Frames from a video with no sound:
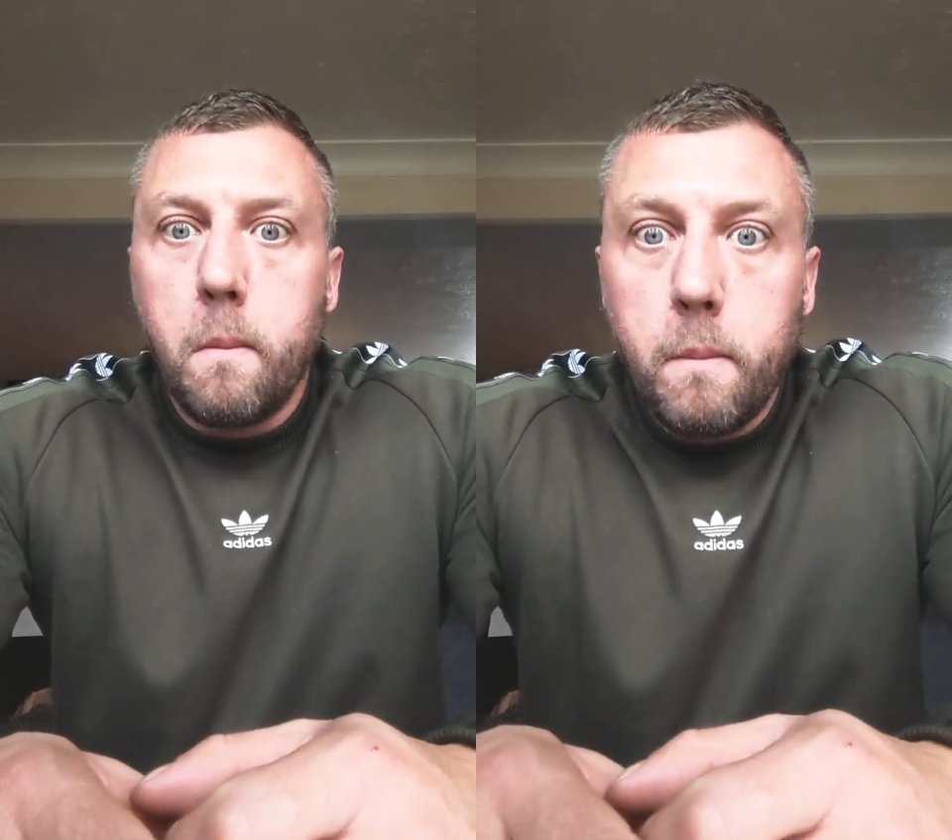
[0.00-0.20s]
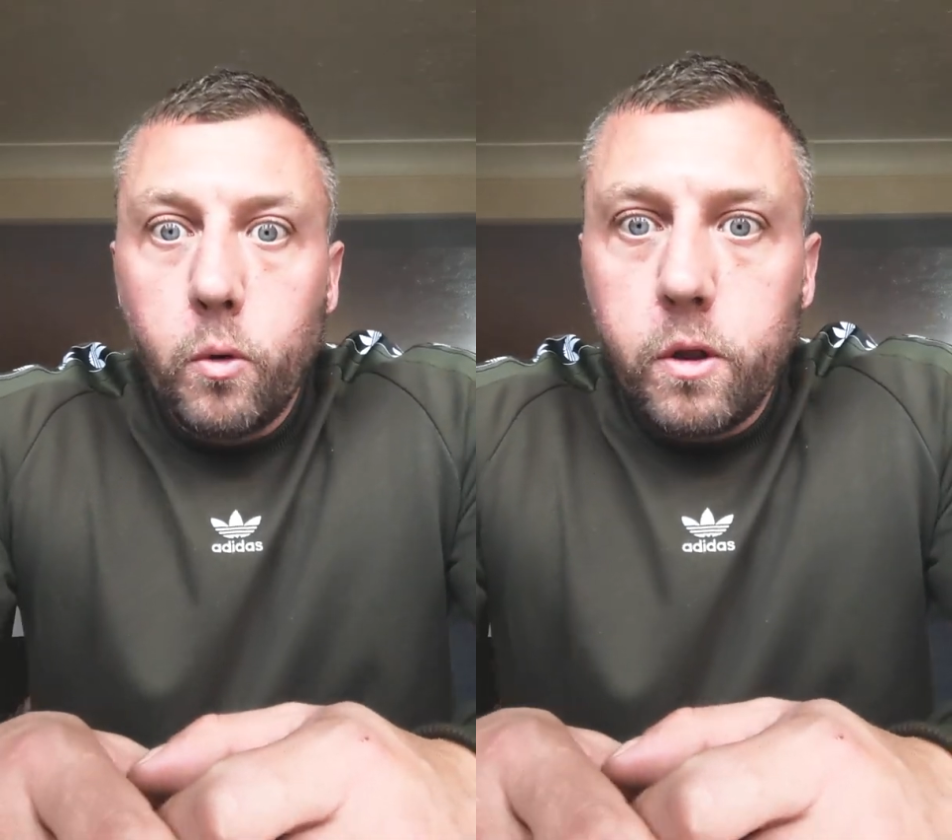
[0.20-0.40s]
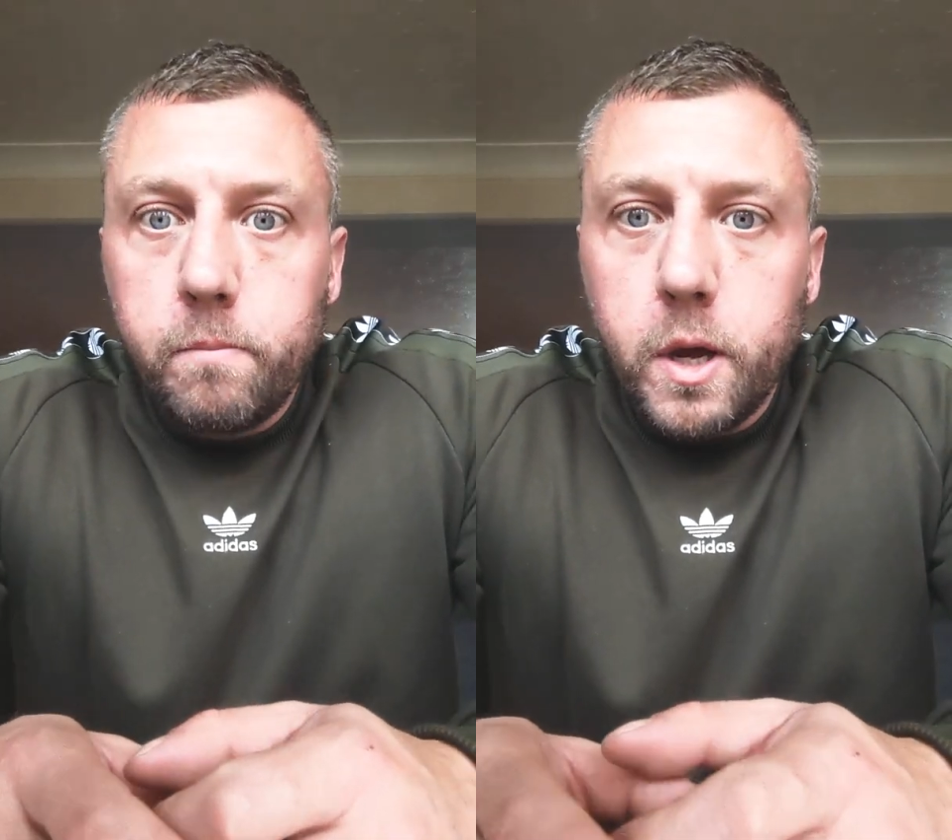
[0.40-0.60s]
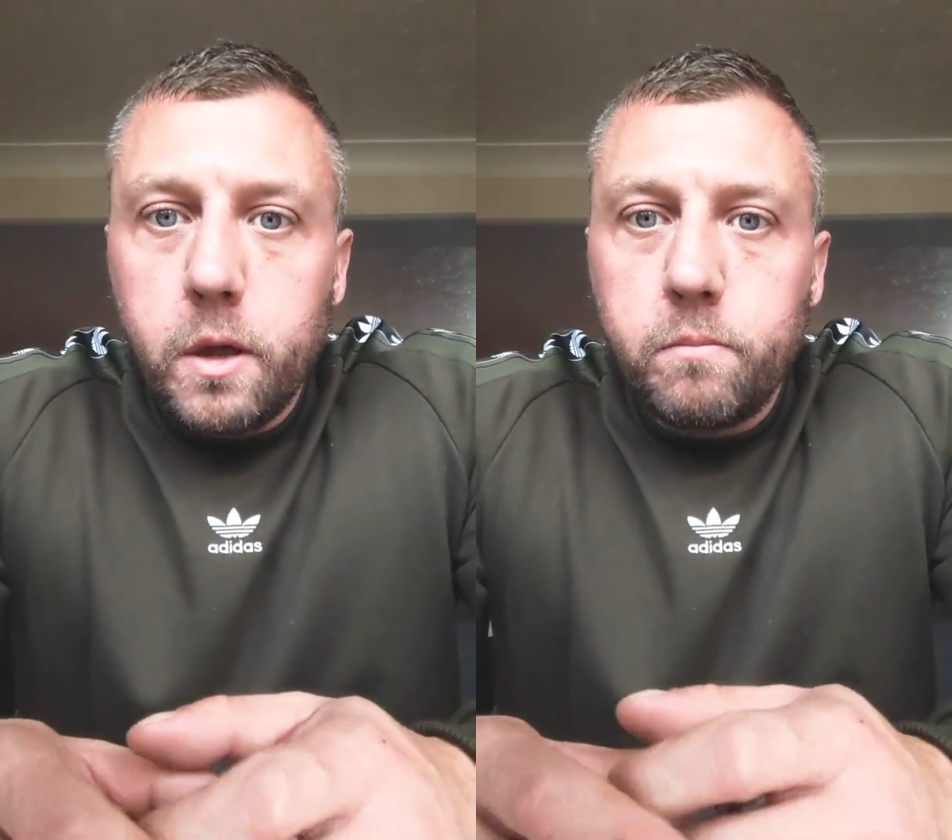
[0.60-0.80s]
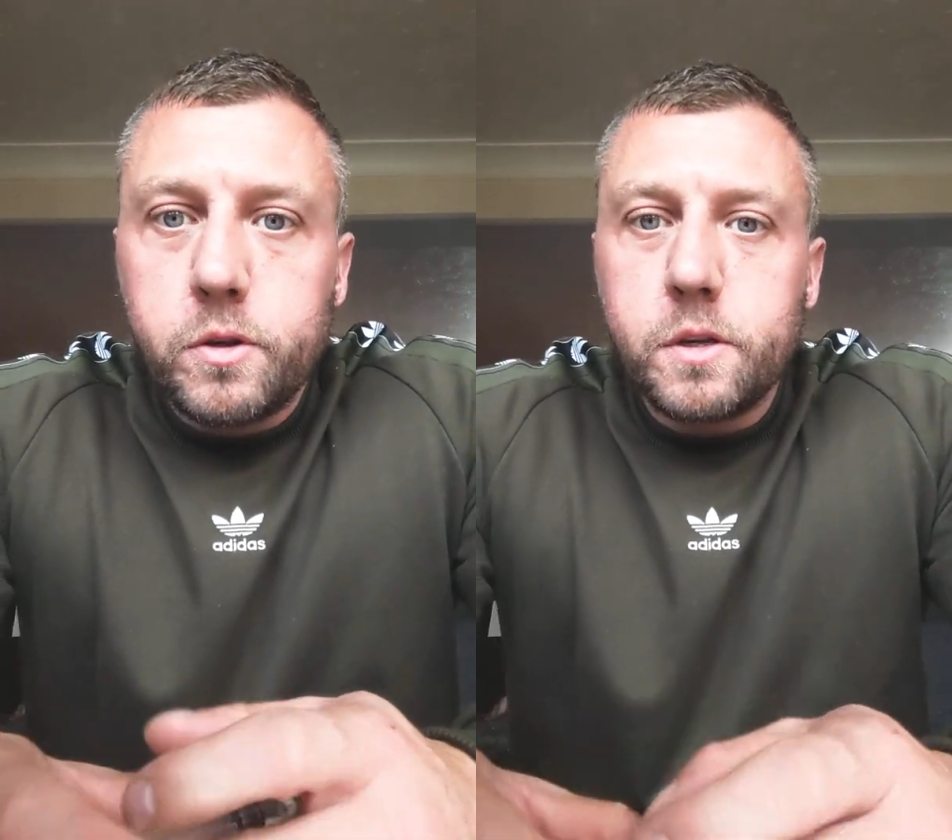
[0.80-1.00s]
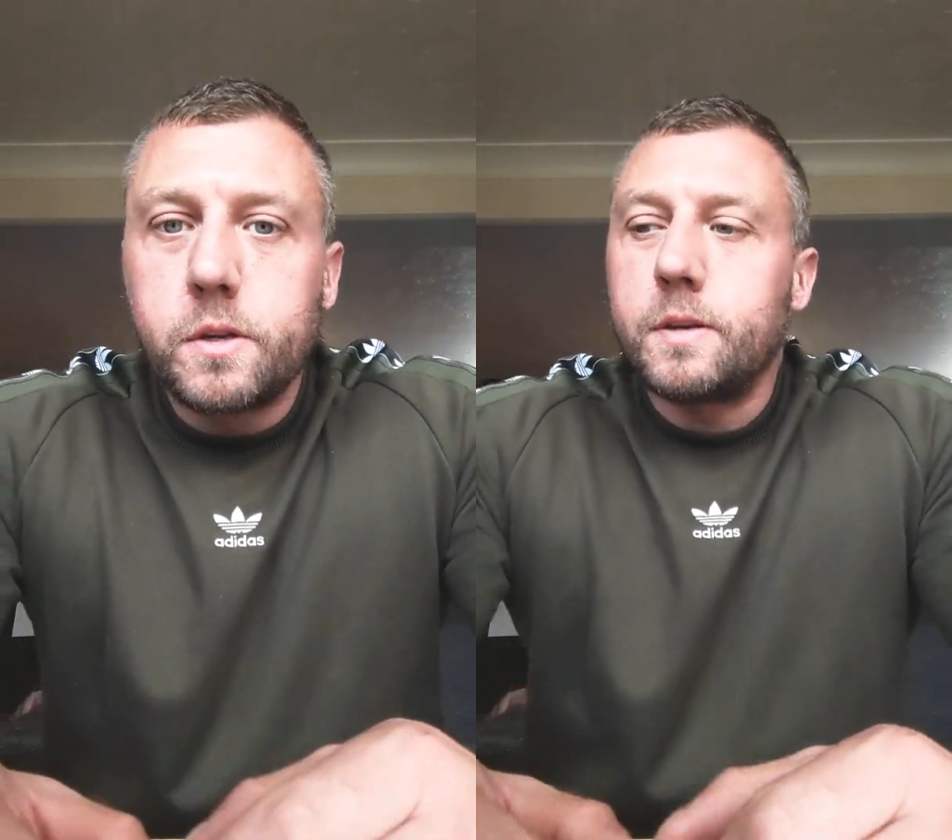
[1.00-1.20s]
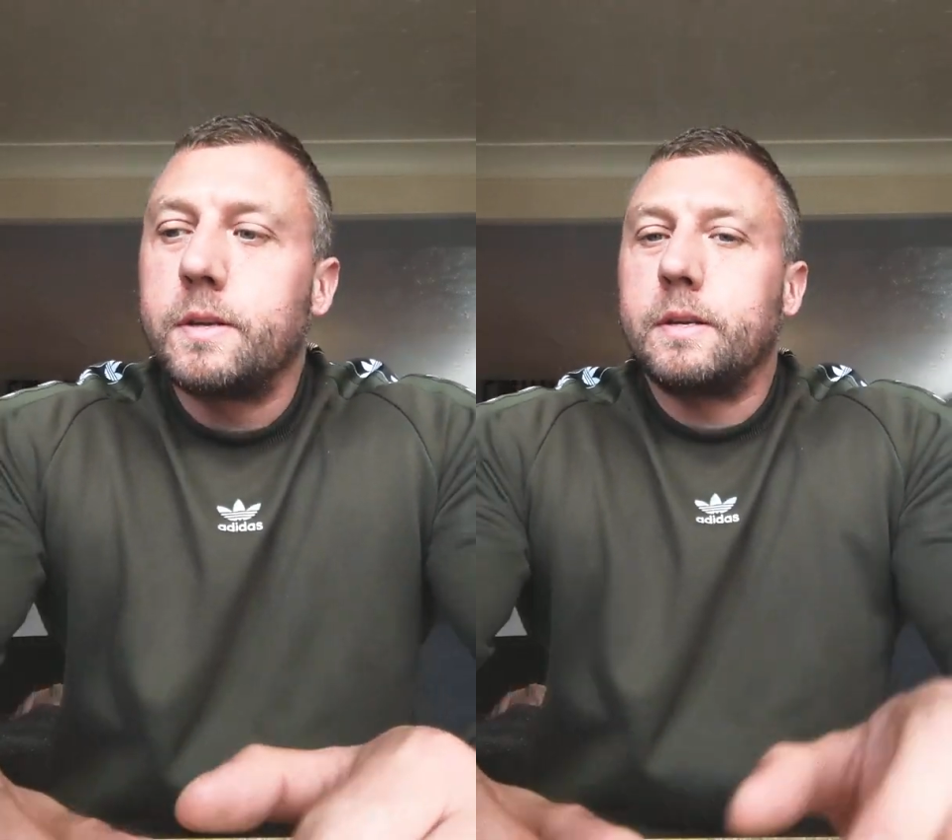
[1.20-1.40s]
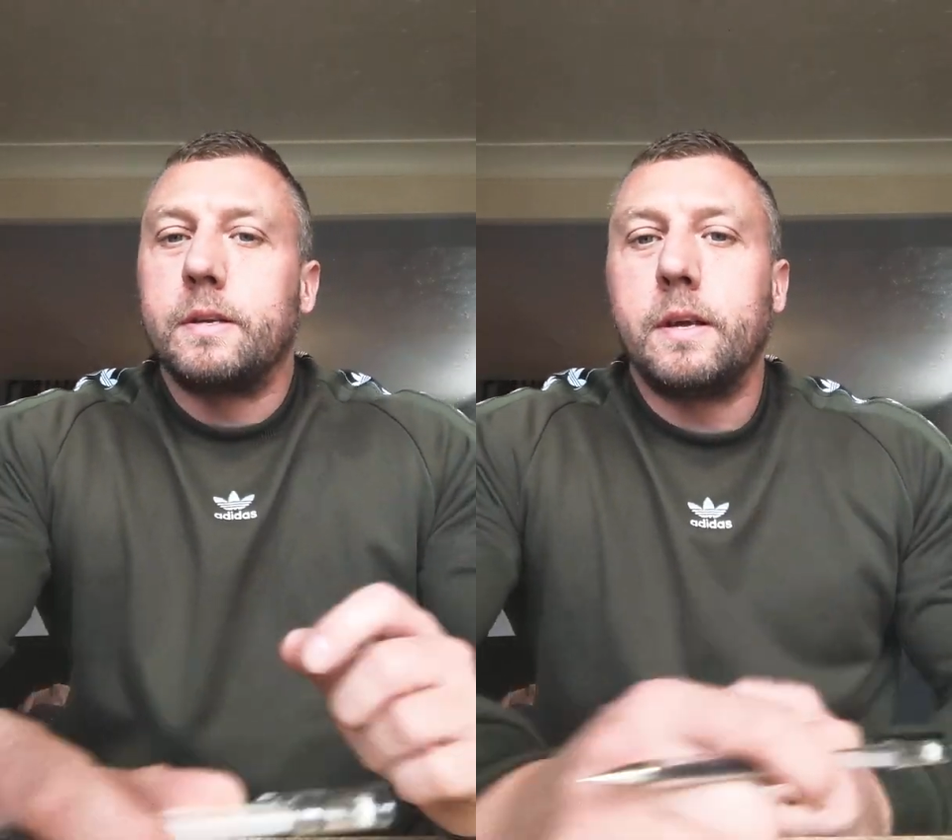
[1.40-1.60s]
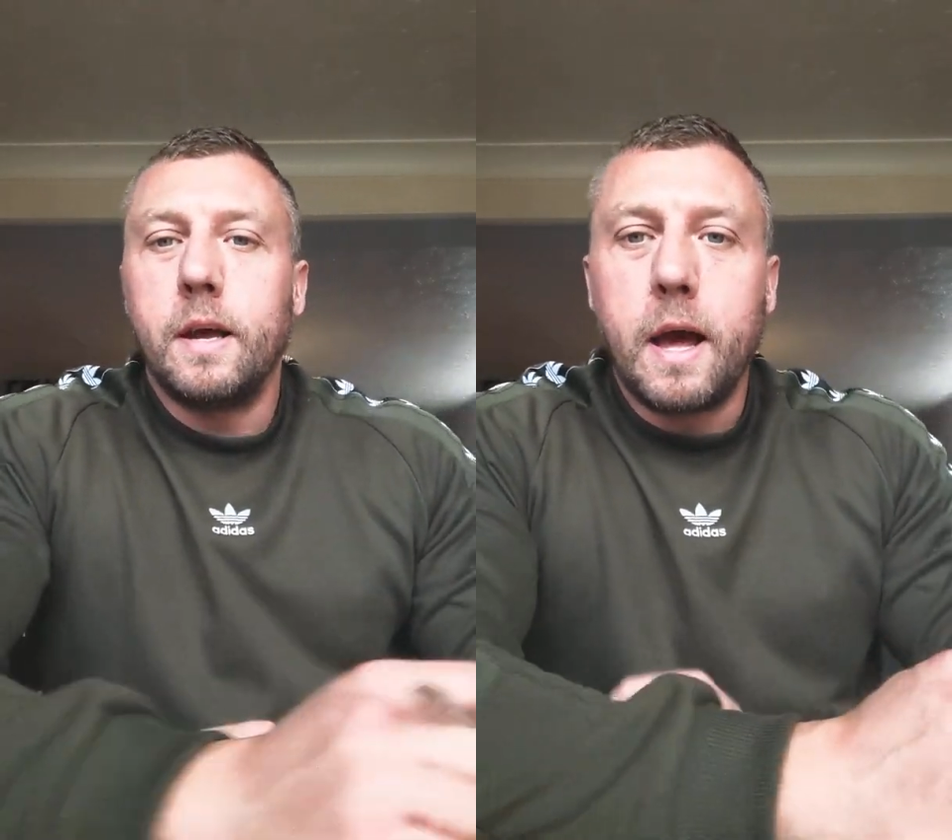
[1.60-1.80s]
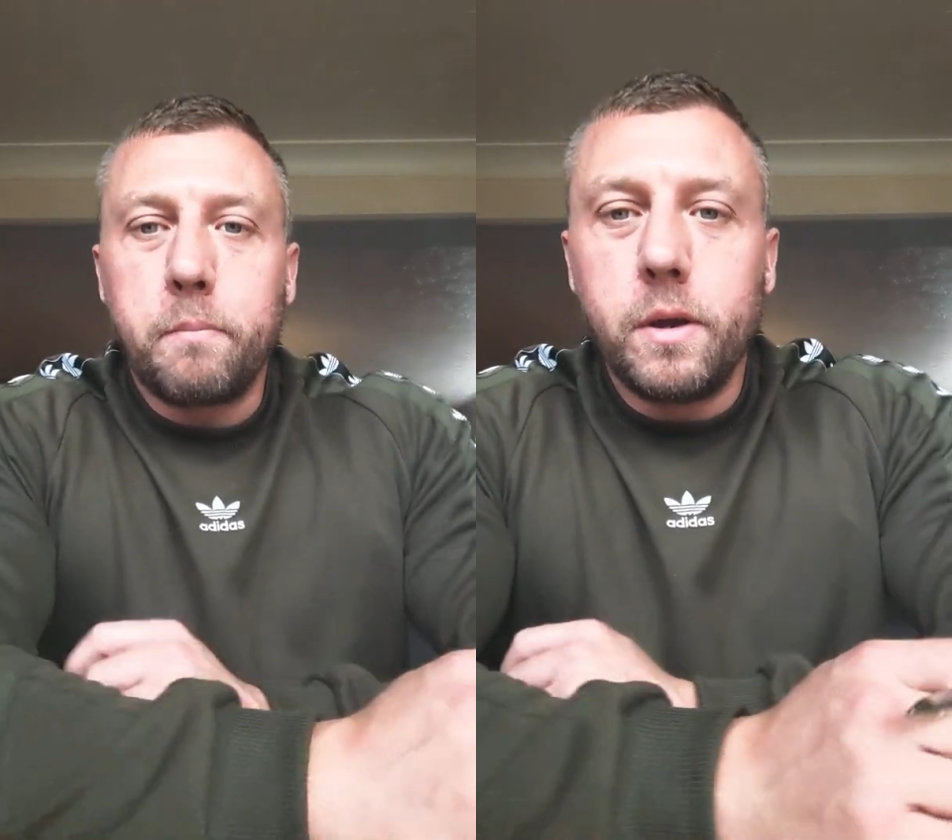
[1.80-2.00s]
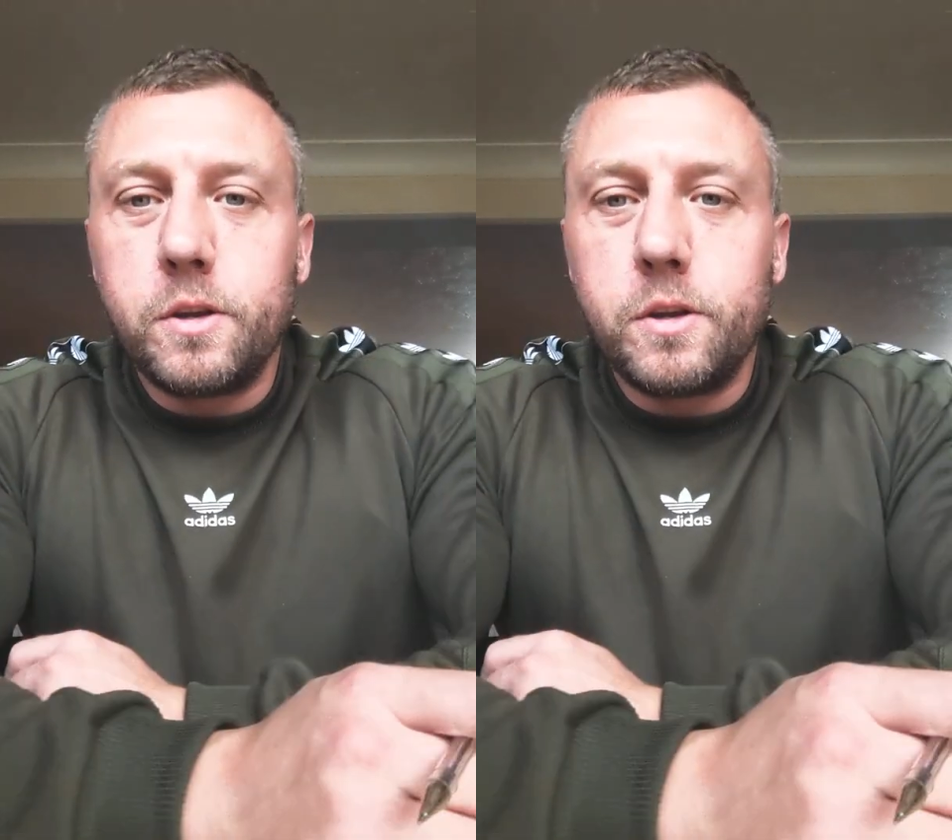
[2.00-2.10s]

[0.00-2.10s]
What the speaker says: Morning peeps, happy